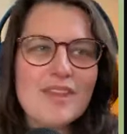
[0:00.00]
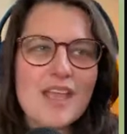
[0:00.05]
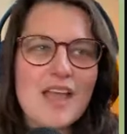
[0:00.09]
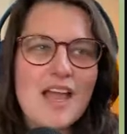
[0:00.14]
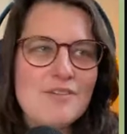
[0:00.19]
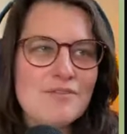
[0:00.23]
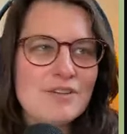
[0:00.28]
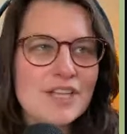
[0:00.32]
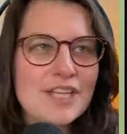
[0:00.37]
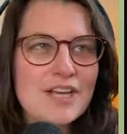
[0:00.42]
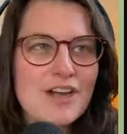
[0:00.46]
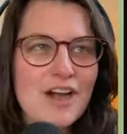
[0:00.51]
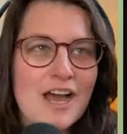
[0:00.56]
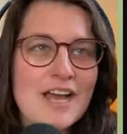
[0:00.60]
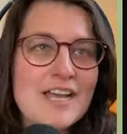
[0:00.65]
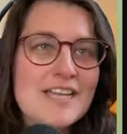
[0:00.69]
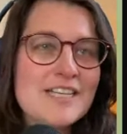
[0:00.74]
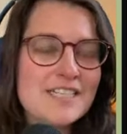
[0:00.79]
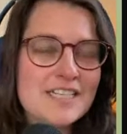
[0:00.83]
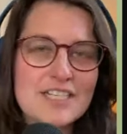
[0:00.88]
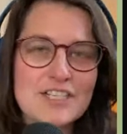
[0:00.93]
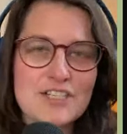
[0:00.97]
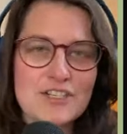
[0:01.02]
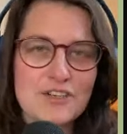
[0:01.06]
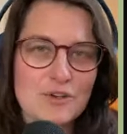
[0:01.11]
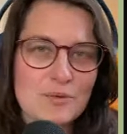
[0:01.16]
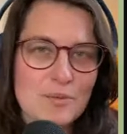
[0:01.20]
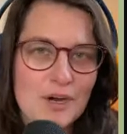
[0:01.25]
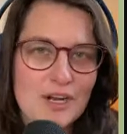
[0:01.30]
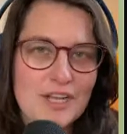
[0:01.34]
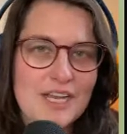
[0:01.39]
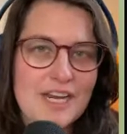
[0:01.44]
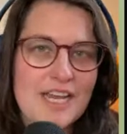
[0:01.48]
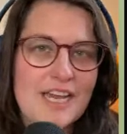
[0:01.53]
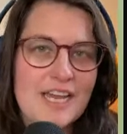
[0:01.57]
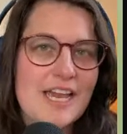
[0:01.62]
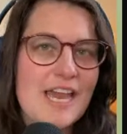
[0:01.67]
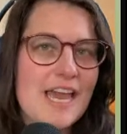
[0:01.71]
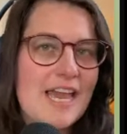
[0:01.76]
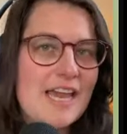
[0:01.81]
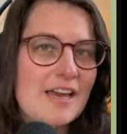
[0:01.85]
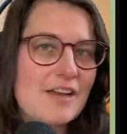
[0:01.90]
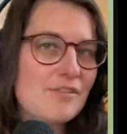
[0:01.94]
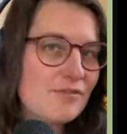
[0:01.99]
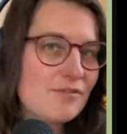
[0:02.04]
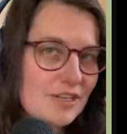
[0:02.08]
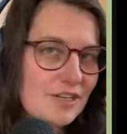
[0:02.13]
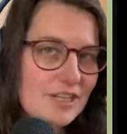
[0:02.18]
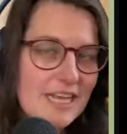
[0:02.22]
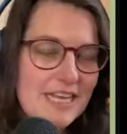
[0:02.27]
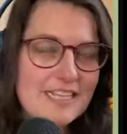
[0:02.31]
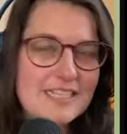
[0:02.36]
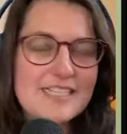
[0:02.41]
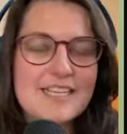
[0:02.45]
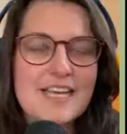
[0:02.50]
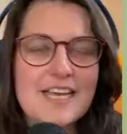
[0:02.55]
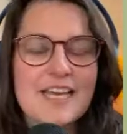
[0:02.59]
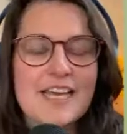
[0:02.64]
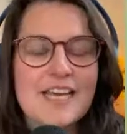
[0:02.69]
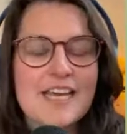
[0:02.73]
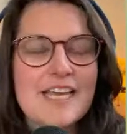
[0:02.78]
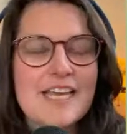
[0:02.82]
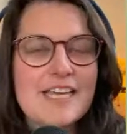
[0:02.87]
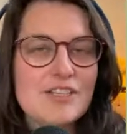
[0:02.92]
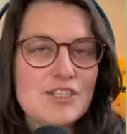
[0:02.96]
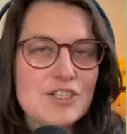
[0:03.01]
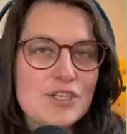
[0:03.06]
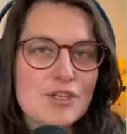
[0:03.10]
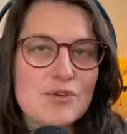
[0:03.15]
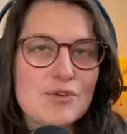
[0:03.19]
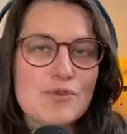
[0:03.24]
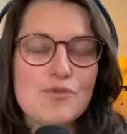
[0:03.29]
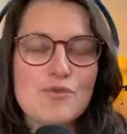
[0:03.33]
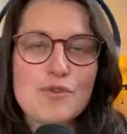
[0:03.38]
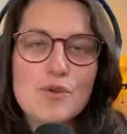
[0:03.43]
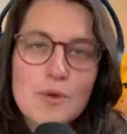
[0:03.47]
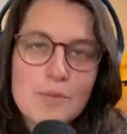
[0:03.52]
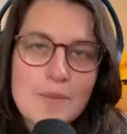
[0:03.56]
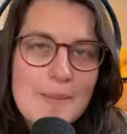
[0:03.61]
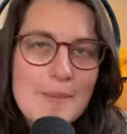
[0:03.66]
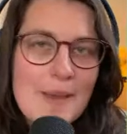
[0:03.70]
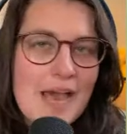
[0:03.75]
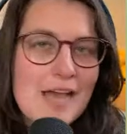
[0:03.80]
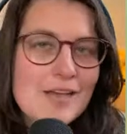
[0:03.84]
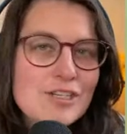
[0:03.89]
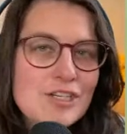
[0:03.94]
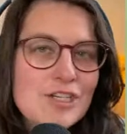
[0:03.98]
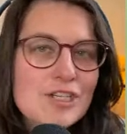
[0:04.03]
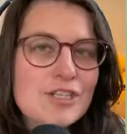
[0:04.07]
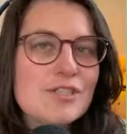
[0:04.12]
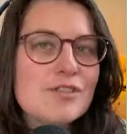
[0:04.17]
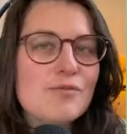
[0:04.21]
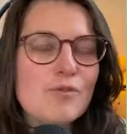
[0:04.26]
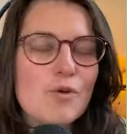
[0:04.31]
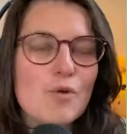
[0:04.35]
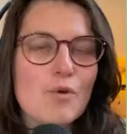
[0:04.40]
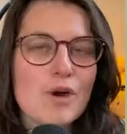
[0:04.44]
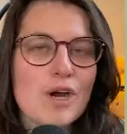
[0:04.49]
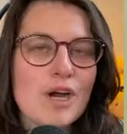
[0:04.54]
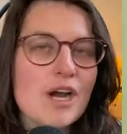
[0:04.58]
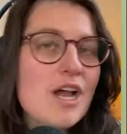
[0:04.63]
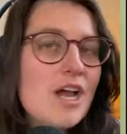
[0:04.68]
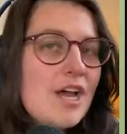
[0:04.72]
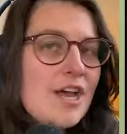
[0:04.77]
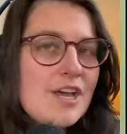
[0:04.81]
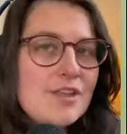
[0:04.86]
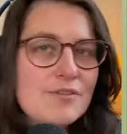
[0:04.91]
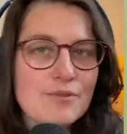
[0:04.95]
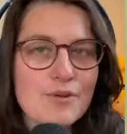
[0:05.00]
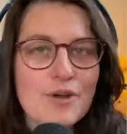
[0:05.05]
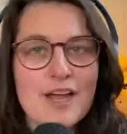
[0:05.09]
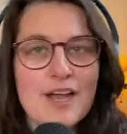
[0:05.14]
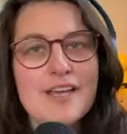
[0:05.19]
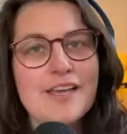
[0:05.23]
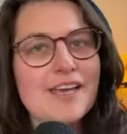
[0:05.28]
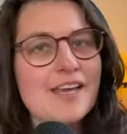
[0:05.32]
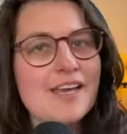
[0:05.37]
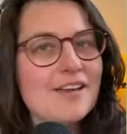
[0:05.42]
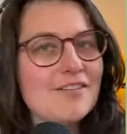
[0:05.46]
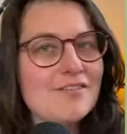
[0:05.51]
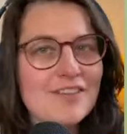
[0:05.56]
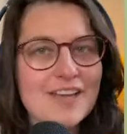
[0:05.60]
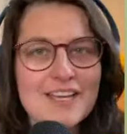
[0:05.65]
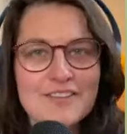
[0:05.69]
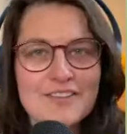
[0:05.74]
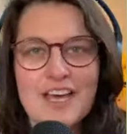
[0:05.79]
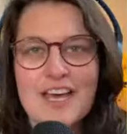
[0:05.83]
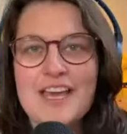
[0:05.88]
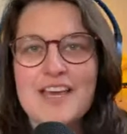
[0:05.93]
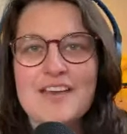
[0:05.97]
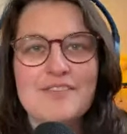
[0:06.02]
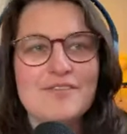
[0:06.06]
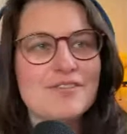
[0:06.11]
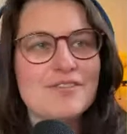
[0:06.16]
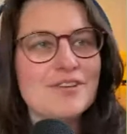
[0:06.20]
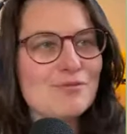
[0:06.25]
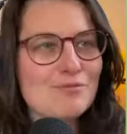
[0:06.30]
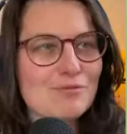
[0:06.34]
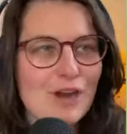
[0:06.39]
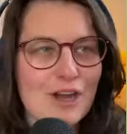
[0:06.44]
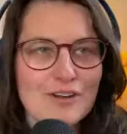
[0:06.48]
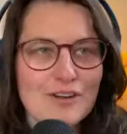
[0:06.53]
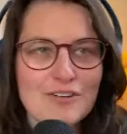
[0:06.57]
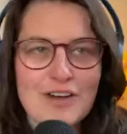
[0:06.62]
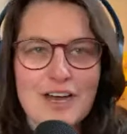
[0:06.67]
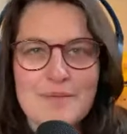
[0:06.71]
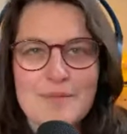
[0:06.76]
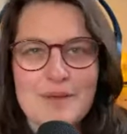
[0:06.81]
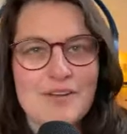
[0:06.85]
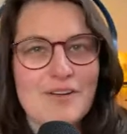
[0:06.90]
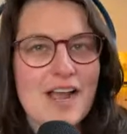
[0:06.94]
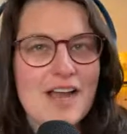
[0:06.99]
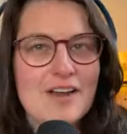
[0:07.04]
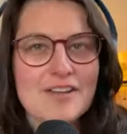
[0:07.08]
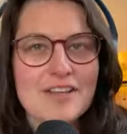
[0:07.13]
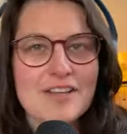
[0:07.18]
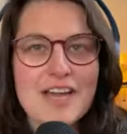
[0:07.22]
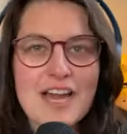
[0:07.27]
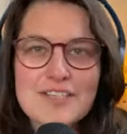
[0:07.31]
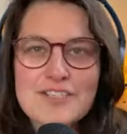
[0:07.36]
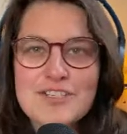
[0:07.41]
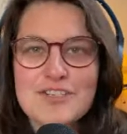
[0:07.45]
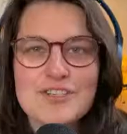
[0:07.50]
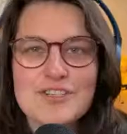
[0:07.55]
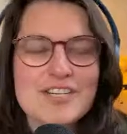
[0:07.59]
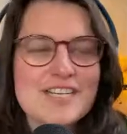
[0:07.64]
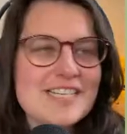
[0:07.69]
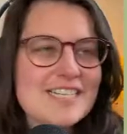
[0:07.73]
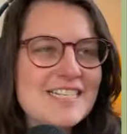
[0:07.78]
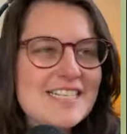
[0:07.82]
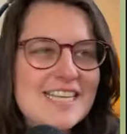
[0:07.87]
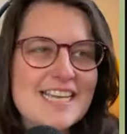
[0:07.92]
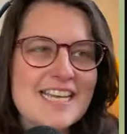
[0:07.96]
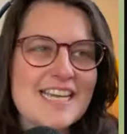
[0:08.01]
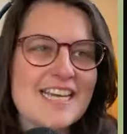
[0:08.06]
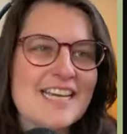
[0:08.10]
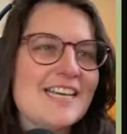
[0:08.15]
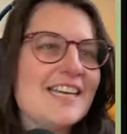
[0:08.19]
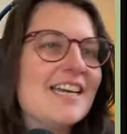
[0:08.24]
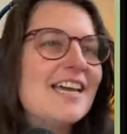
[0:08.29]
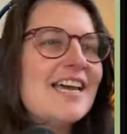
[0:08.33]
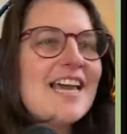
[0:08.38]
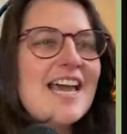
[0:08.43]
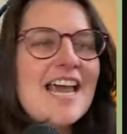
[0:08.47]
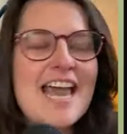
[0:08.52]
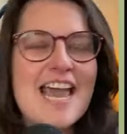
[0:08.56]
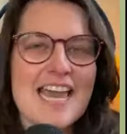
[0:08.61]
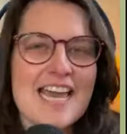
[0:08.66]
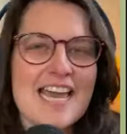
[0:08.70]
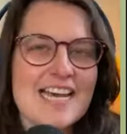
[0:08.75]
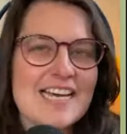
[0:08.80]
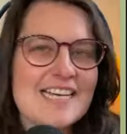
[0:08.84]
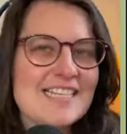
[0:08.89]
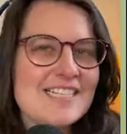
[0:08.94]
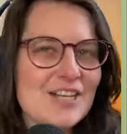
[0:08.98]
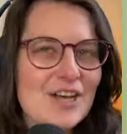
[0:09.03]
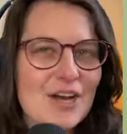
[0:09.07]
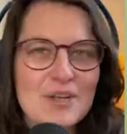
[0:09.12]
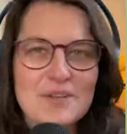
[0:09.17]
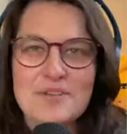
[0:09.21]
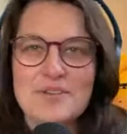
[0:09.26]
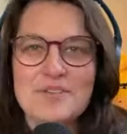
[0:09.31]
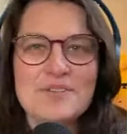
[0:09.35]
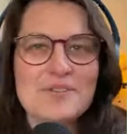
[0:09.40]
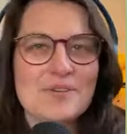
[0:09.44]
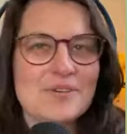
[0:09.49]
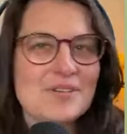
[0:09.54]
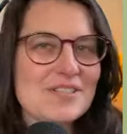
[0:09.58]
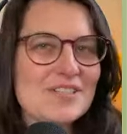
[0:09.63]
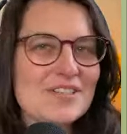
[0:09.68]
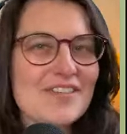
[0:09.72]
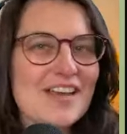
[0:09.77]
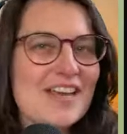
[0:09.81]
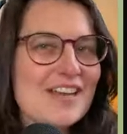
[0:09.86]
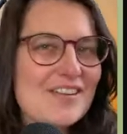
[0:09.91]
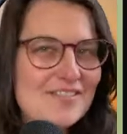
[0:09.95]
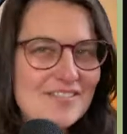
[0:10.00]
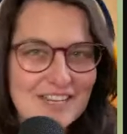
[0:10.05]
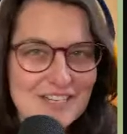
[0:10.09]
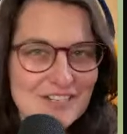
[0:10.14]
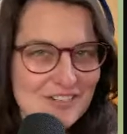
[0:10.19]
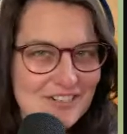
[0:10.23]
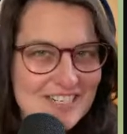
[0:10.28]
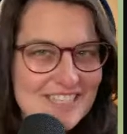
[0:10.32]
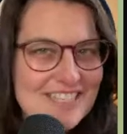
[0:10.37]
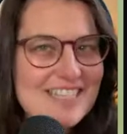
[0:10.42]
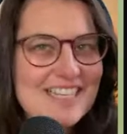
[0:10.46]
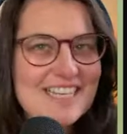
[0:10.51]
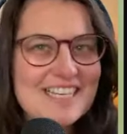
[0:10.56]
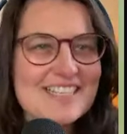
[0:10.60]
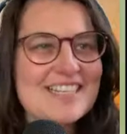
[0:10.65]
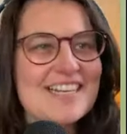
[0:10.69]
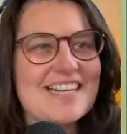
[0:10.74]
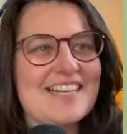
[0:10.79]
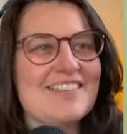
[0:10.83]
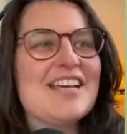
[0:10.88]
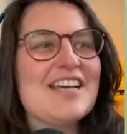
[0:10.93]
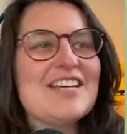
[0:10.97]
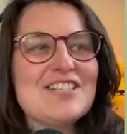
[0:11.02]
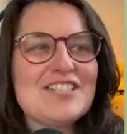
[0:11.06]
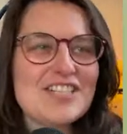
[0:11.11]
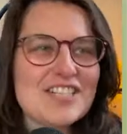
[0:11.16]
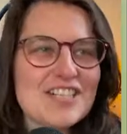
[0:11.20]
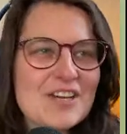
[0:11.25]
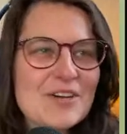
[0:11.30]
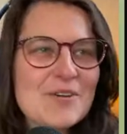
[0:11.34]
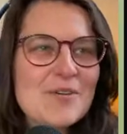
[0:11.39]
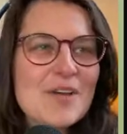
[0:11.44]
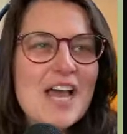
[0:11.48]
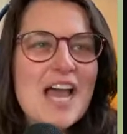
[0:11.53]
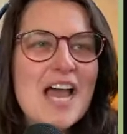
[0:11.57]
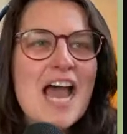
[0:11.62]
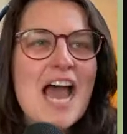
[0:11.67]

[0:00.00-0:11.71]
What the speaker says: I really got into digital marketing and freelancing to fuel my passions for through hiking, van life, rock climbing around the country, skiing, and all those sorts of adventurous things that I like to do.